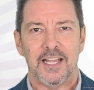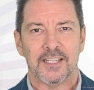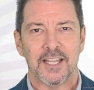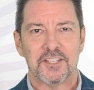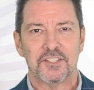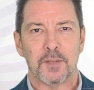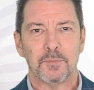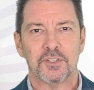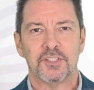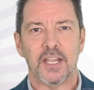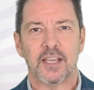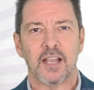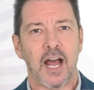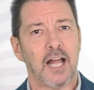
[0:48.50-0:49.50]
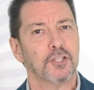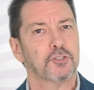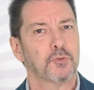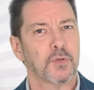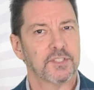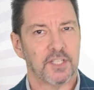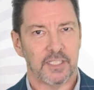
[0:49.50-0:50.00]
Lake Sumter State
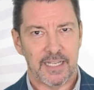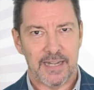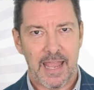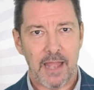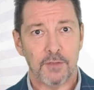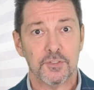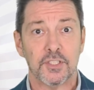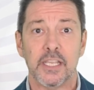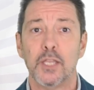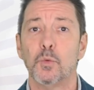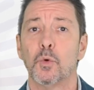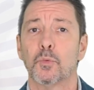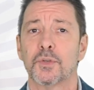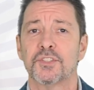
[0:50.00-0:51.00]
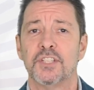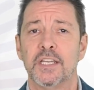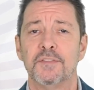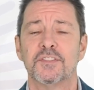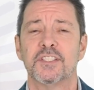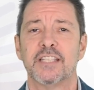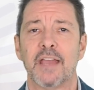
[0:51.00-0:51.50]
College recently announced it will
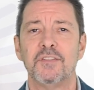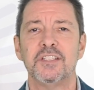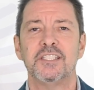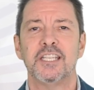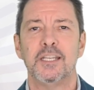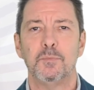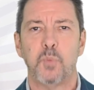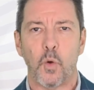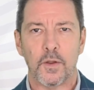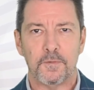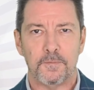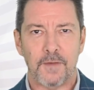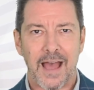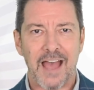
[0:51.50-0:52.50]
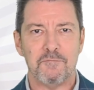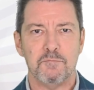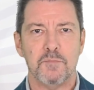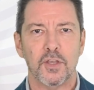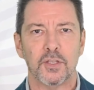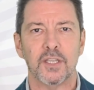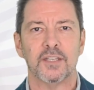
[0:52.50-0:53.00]
receive
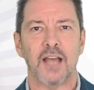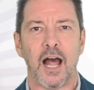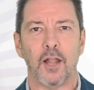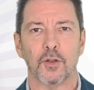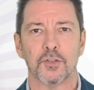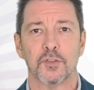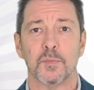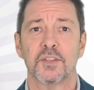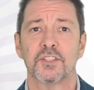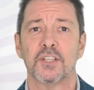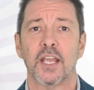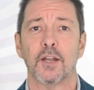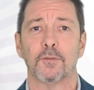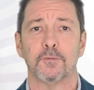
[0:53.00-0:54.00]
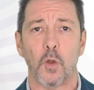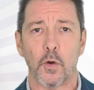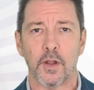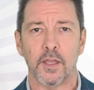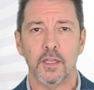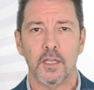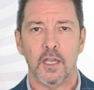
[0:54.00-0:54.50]
$17.5 million from the state of
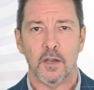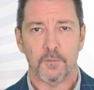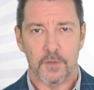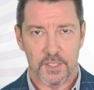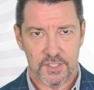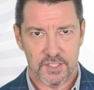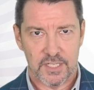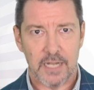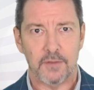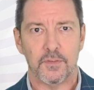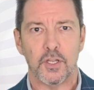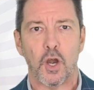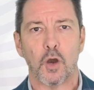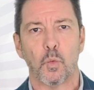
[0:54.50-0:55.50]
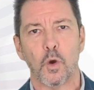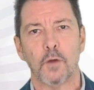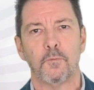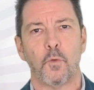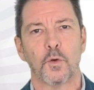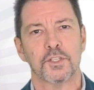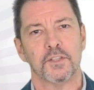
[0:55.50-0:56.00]
Florida for the State of the Art
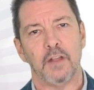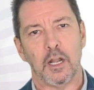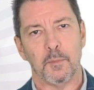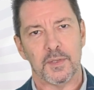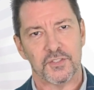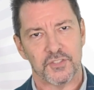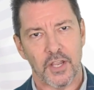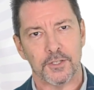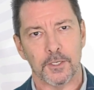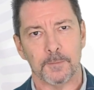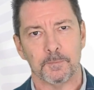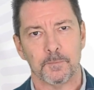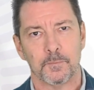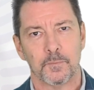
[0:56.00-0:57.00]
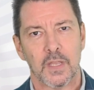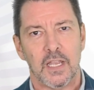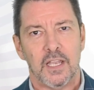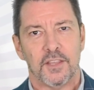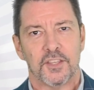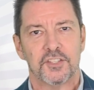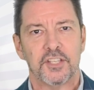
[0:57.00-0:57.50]
Workforce Development Center.
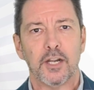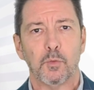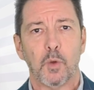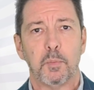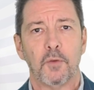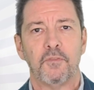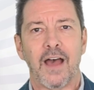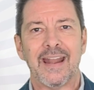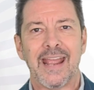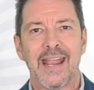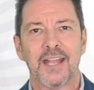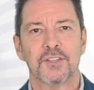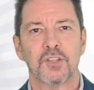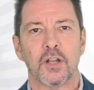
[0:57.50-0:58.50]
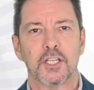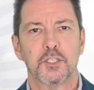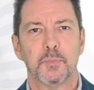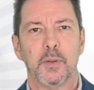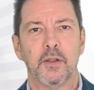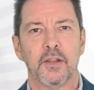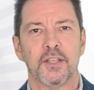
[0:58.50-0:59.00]
The center will provide hands-on
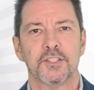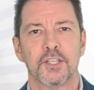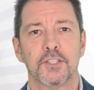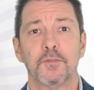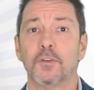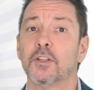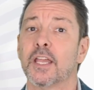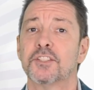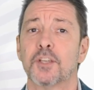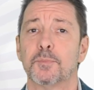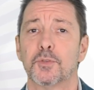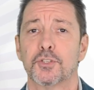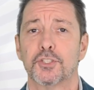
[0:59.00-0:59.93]
experiences for Lake Sumter